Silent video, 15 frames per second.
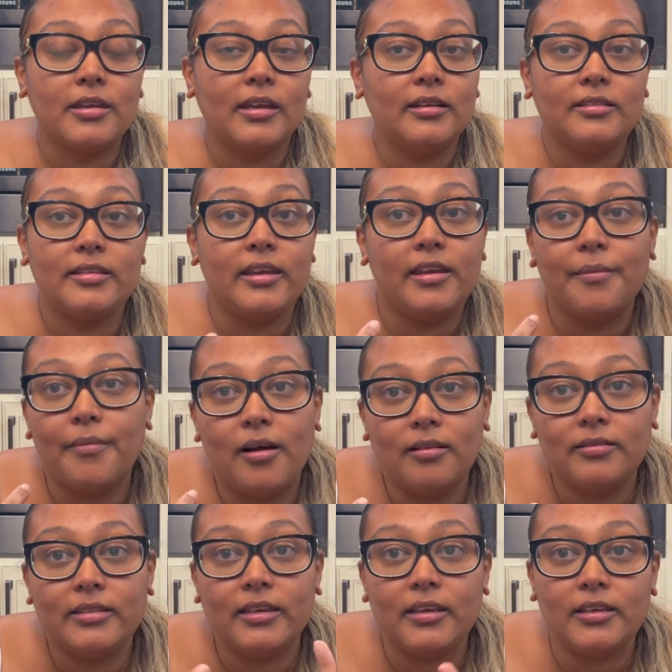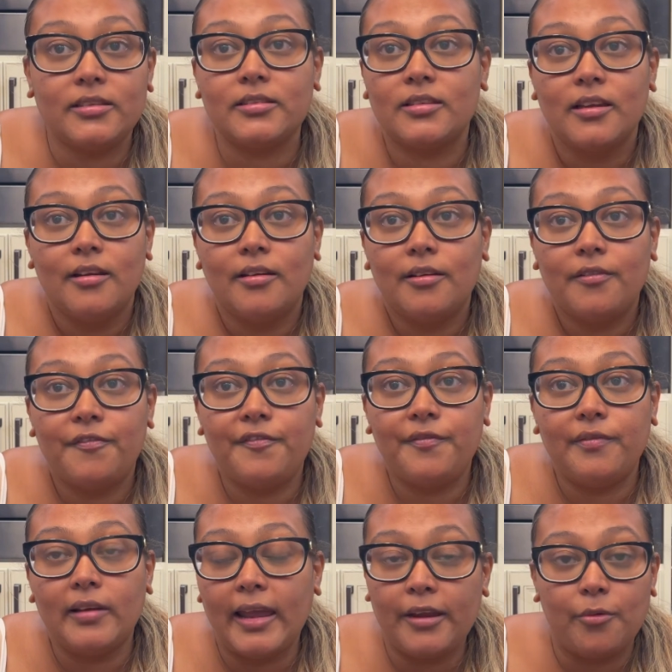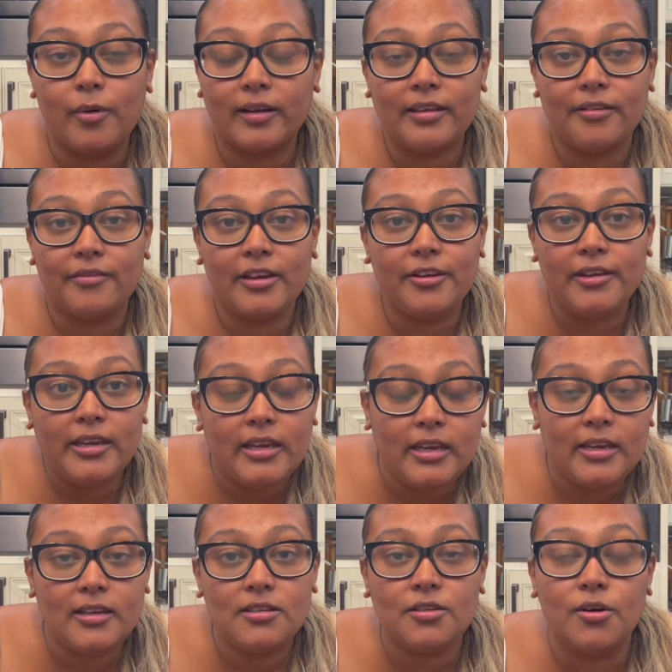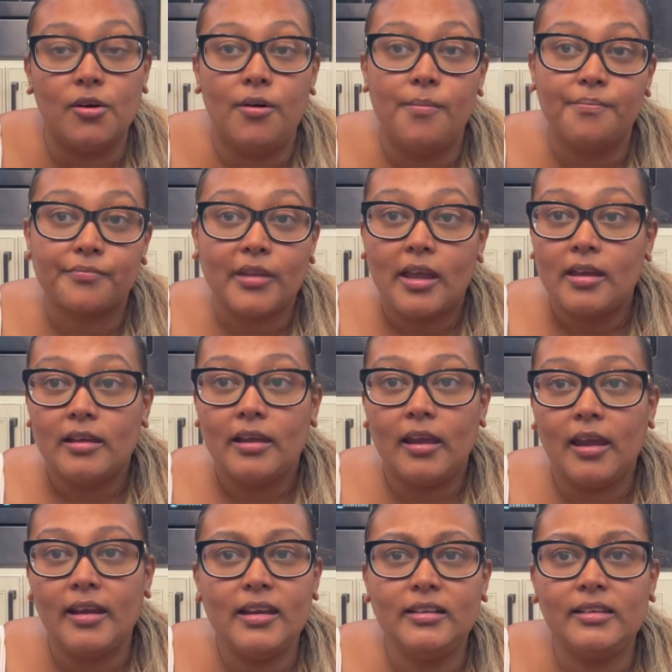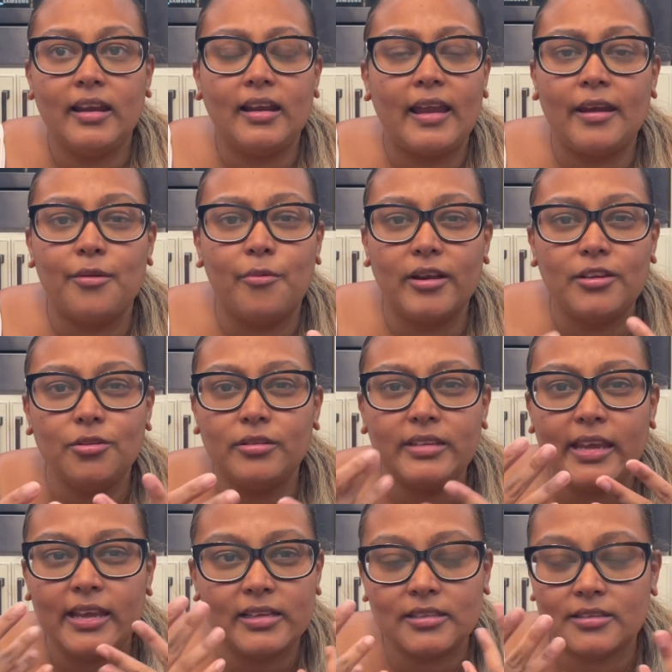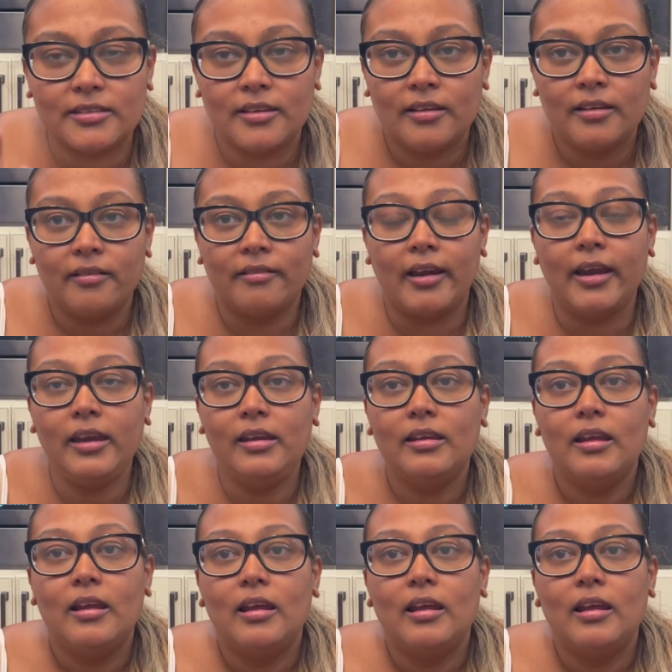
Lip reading: say your mouth tastes like whatever you eat or anything, like what you taste, right?